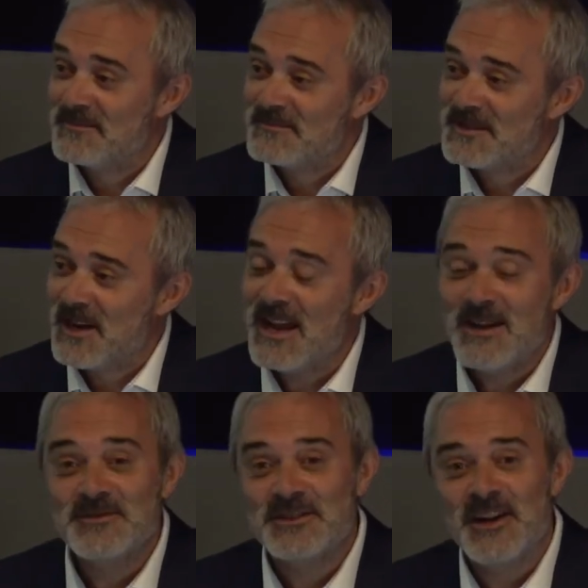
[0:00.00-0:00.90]
So he
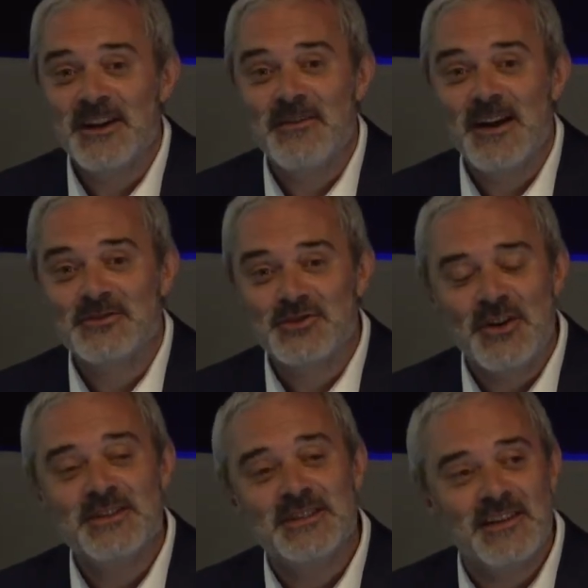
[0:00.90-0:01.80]
was going around
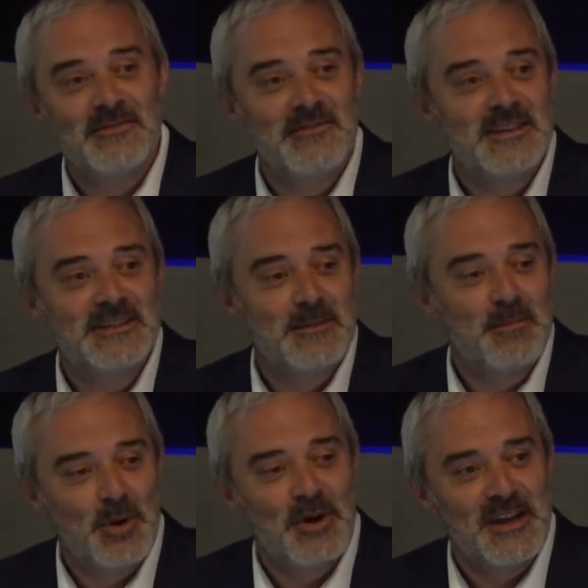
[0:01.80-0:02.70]
trying to convince
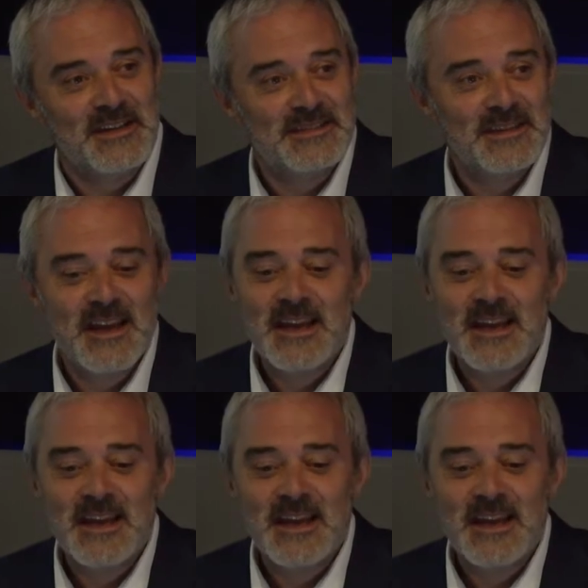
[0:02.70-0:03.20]
employers